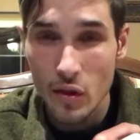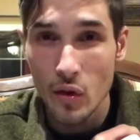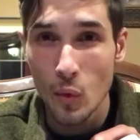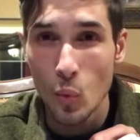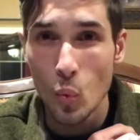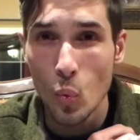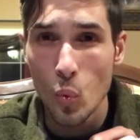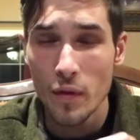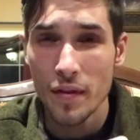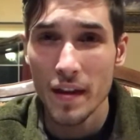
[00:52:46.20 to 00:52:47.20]
The
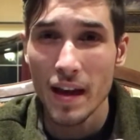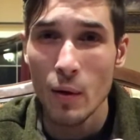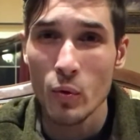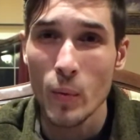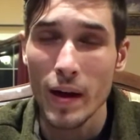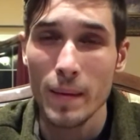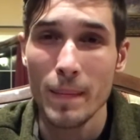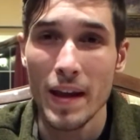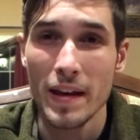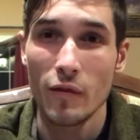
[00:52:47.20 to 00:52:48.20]
thing I would
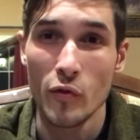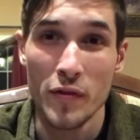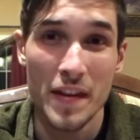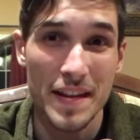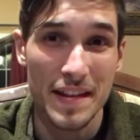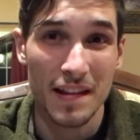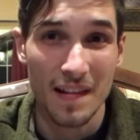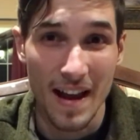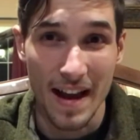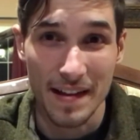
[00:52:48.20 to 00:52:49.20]
recommend for this
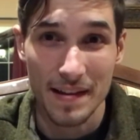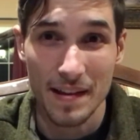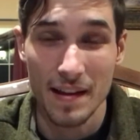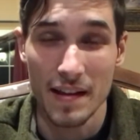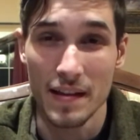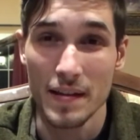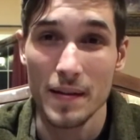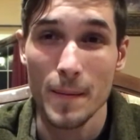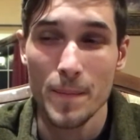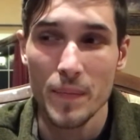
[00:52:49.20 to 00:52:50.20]
class
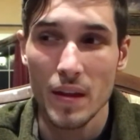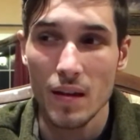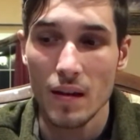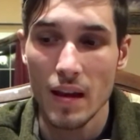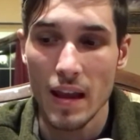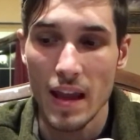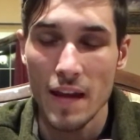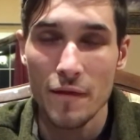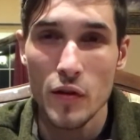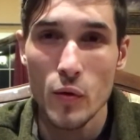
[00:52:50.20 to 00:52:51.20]
is,
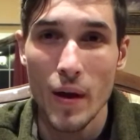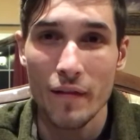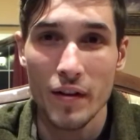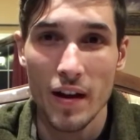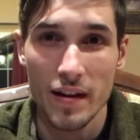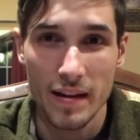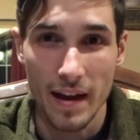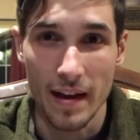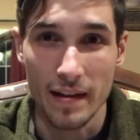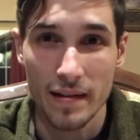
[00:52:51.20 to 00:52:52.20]
if you have not
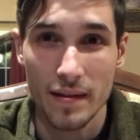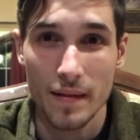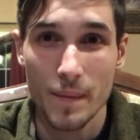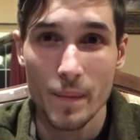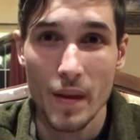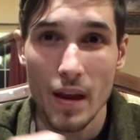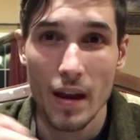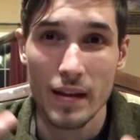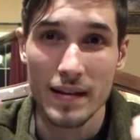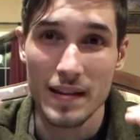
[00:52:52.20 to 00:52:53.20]
yet
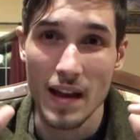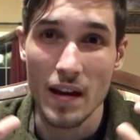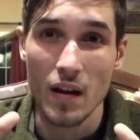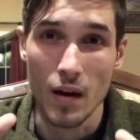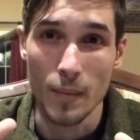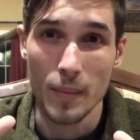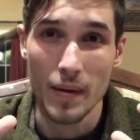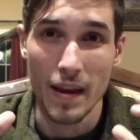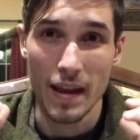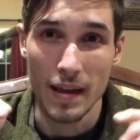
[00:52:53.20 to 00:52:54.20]
set up
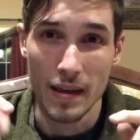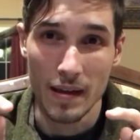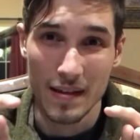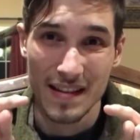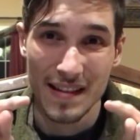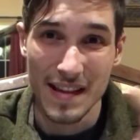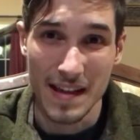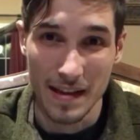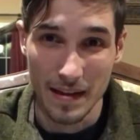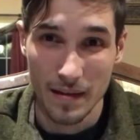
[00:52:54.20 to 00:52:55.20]
a
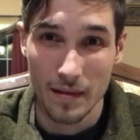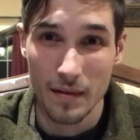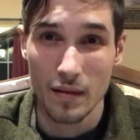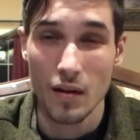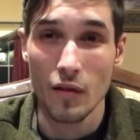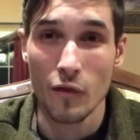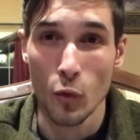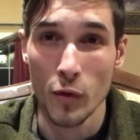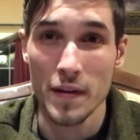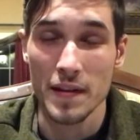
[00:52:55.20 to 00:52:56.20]
scene
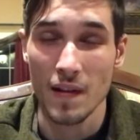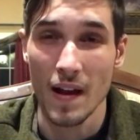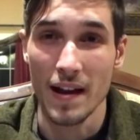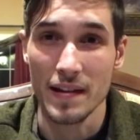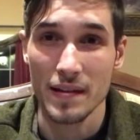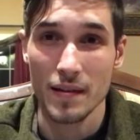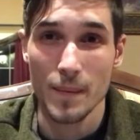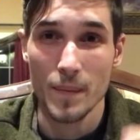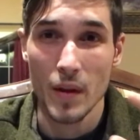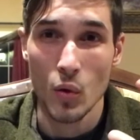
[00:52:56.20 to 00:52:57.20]
for this class
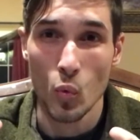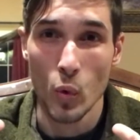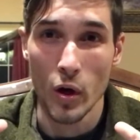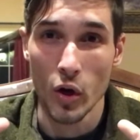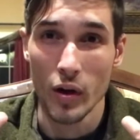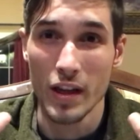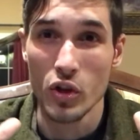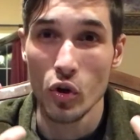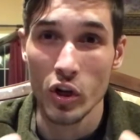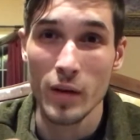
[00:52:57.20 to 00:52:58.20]
where
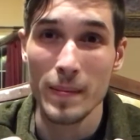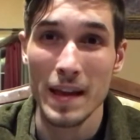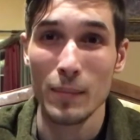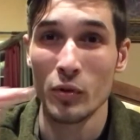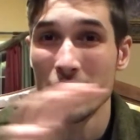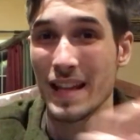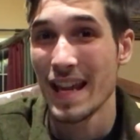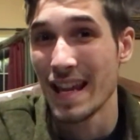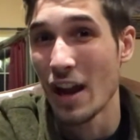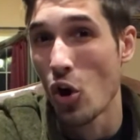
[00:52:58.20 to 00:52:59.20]
you're going to be able to
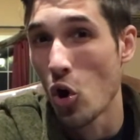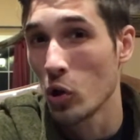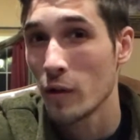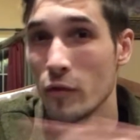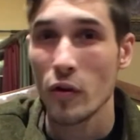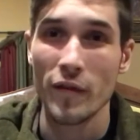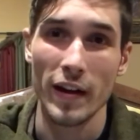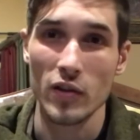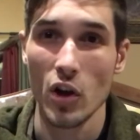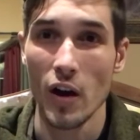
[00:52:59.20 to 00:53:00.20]
take all of your
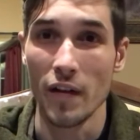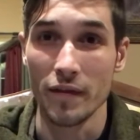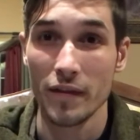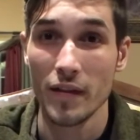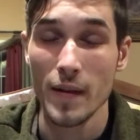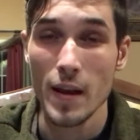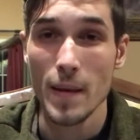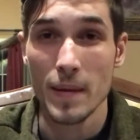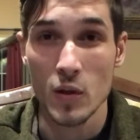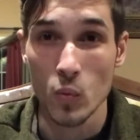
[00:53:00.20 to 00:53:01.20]
effects off,
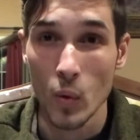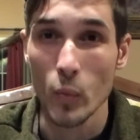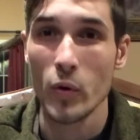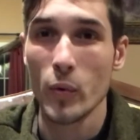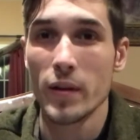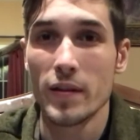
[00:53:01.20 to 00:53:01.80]
because what we're going